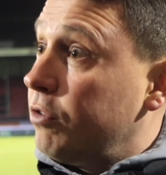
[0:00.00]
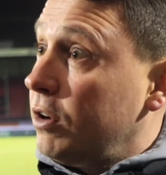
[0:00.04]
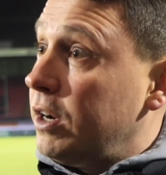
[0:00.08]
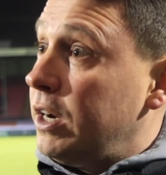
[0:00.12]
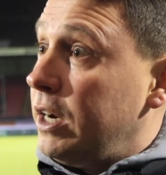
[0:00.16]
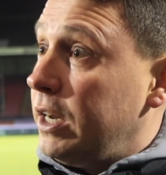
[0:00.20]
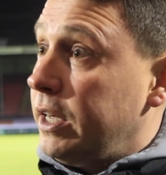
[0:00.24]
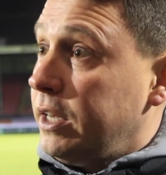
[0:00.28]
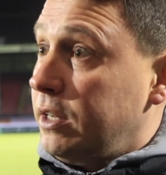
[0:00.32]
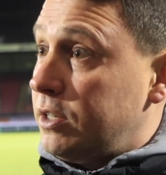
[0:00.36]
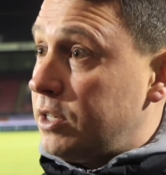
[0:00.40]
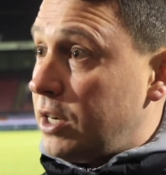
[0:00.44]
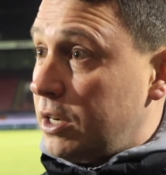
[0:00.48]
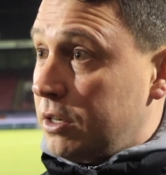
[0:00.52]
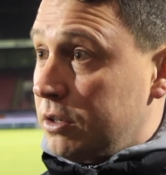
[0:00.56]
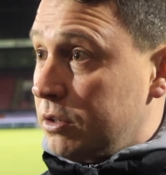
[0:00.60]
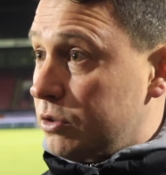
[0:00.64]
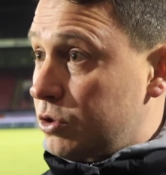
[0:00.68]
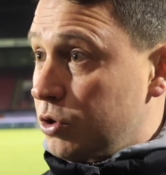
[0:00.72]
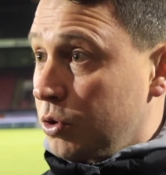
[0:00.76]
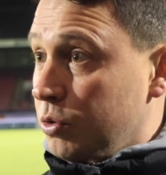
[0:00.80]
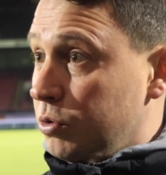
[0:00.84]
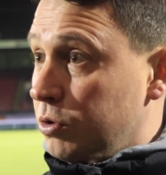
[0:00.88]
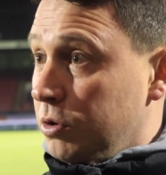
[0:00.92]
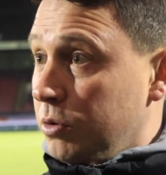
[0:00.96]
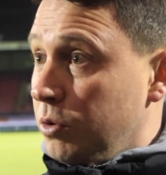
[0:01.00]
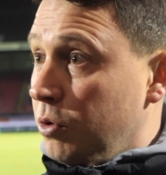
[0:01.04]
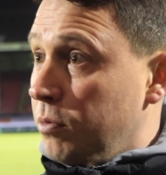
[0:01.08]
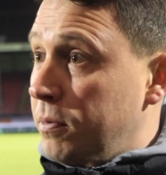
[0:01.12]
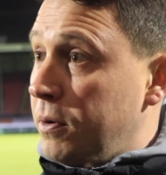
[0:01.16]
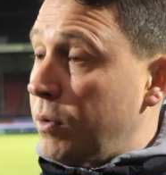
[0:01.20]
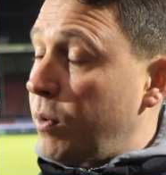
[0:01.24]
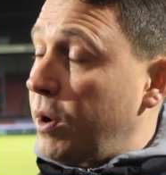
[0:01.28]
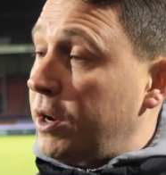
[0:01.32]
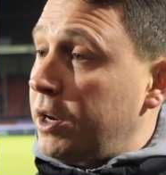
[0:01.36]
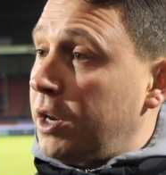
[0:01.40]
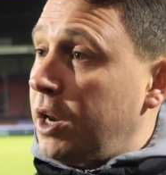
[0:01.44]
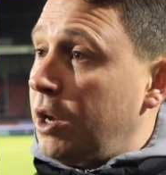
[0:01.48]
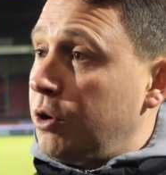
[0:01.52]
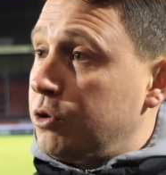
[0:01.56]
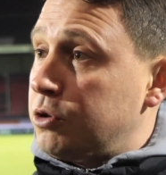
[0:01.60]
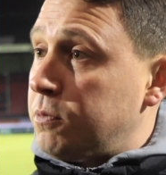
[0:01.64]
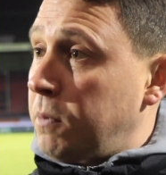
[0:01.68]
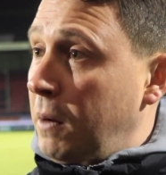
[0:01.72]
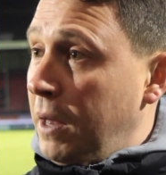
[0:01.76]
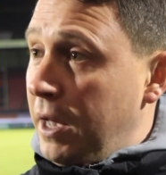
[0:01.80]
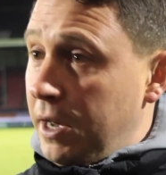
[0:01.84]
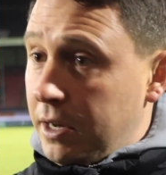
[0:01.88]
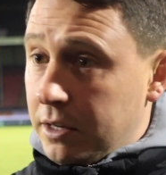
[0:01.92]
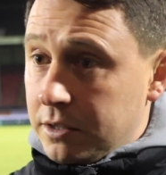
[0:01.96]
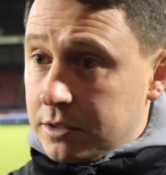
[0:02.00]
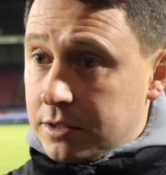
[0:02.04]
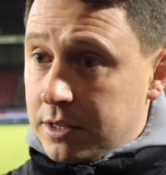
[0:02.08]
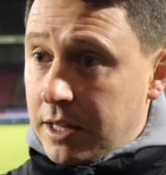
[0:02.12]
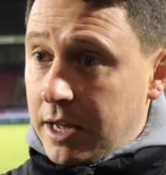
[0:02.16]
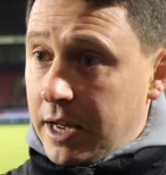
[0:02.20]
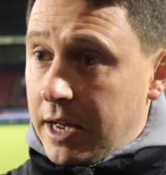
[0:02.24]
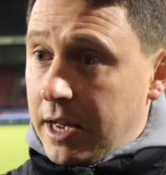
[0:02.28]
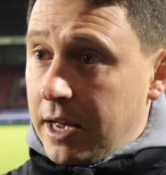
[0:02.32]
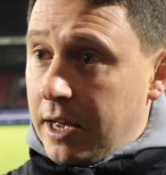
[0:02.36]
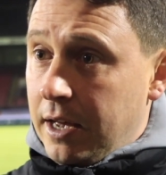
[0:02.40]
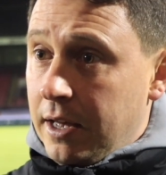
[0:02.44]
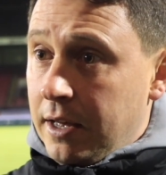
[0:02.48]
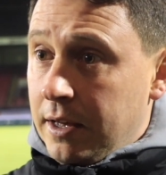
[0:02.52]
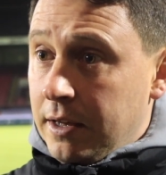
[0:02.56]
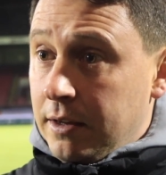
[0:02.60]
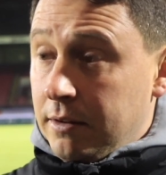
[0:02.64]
really, Jordan will be one of those players that,